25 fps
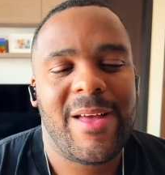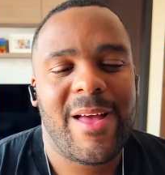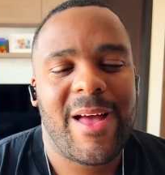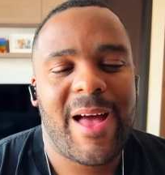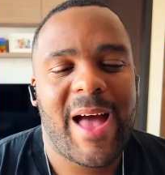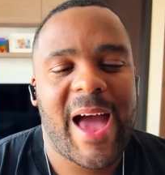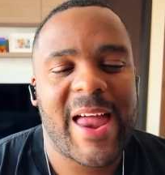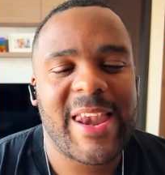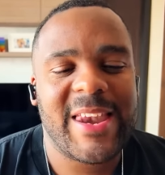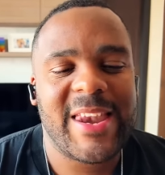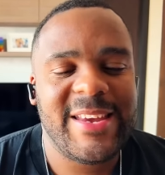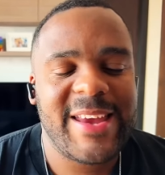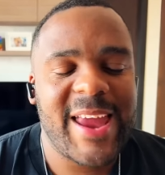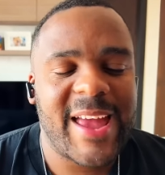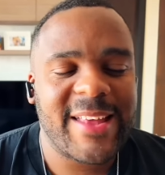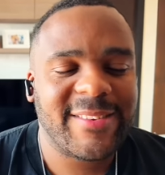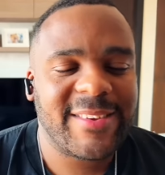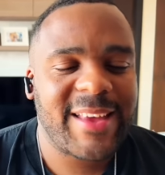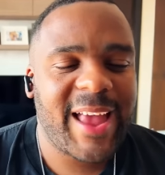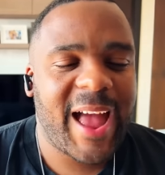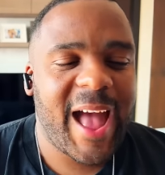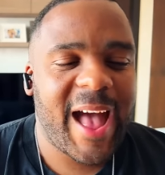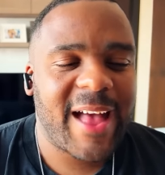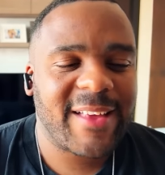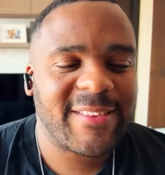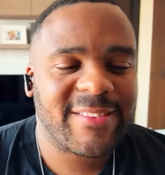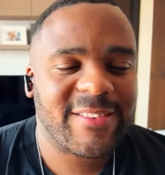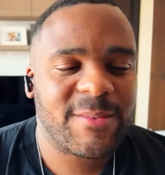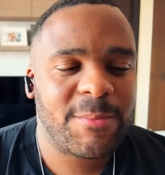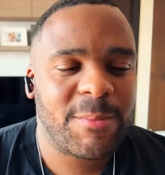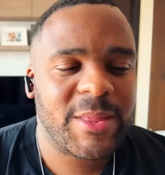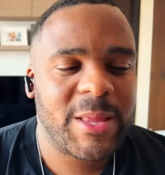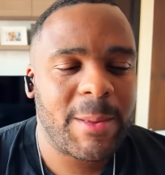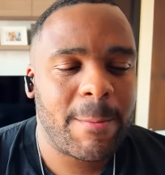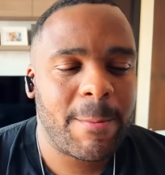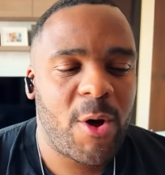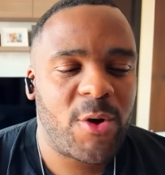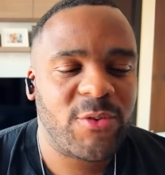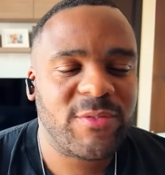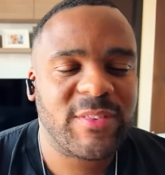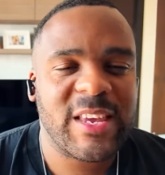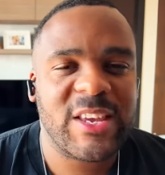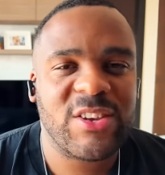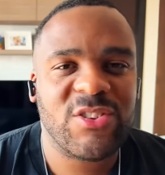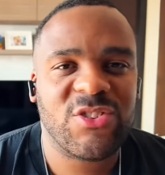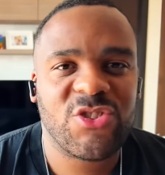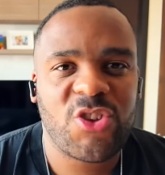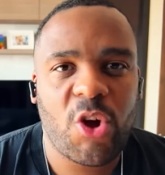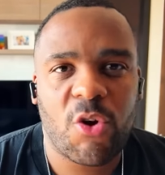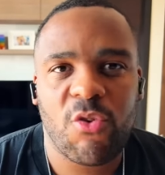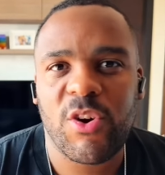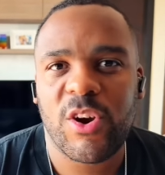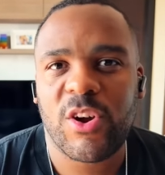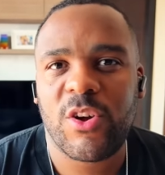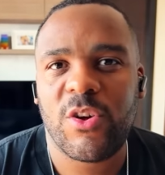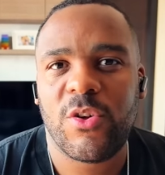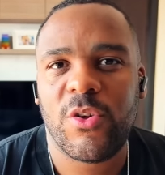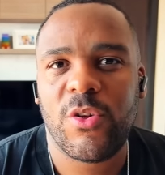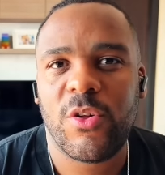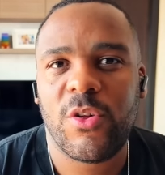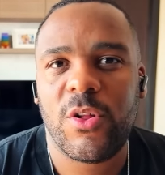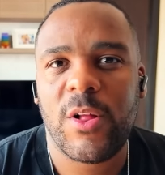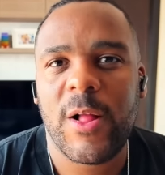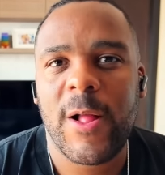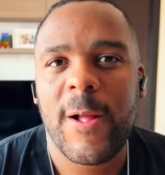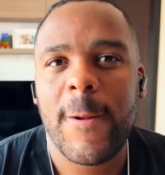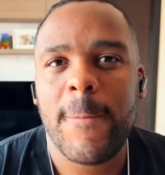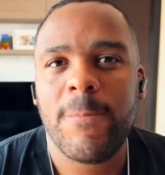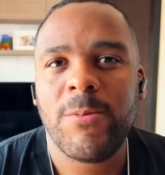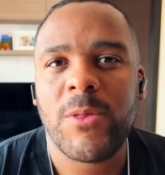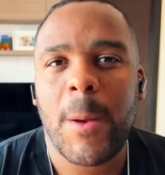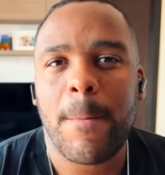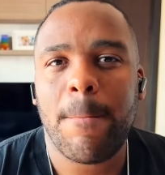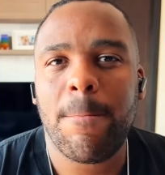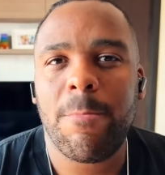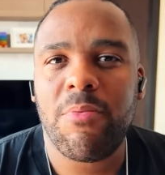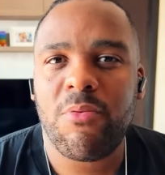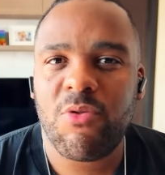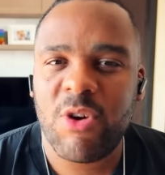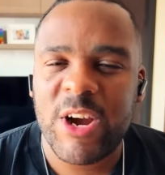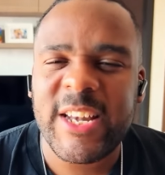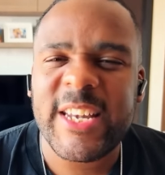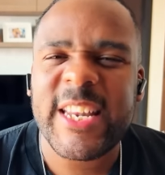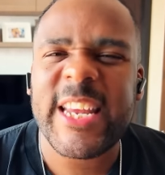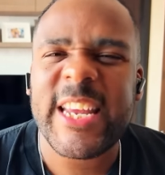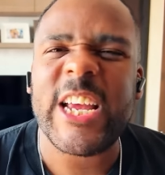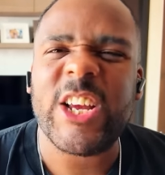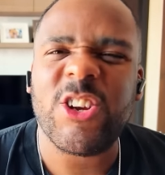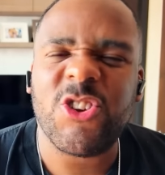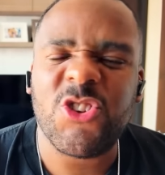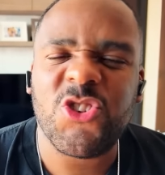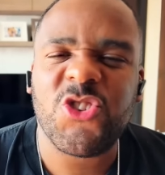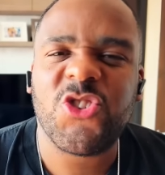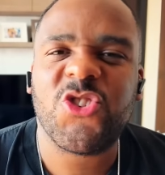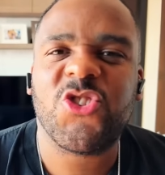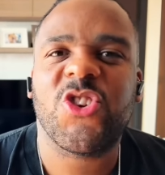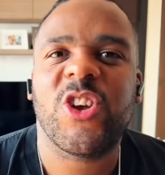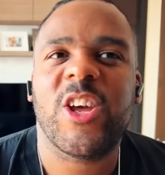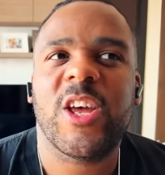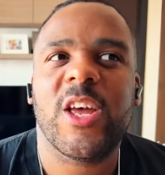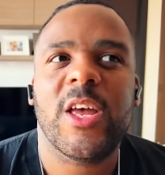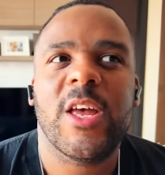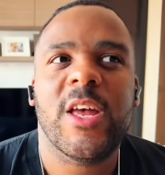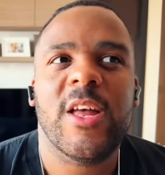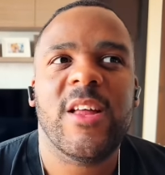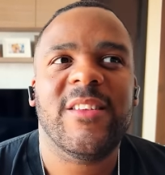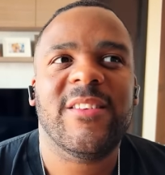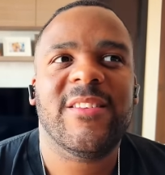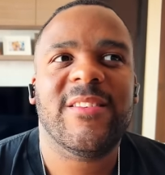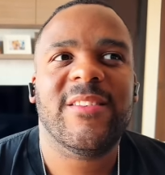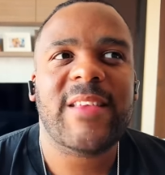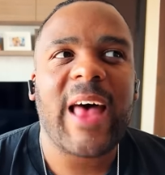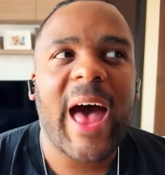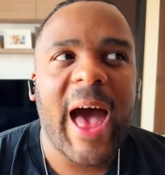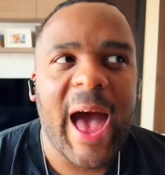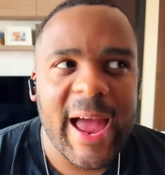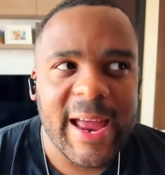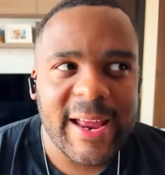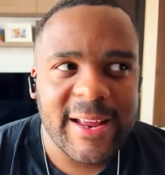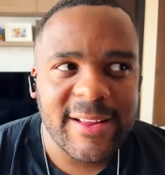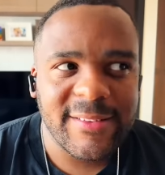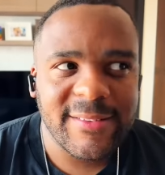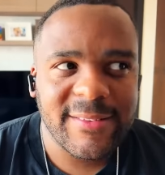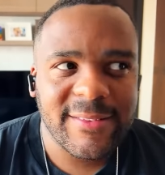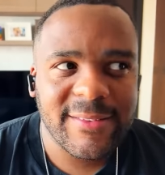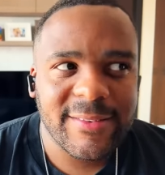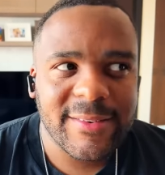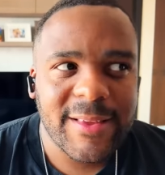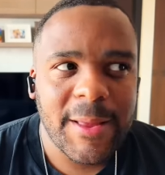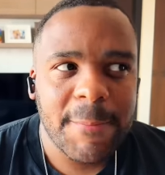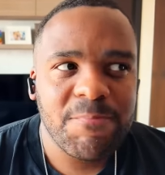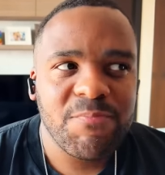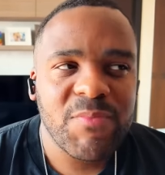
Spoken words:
And yes, it has some of the most historical British sites.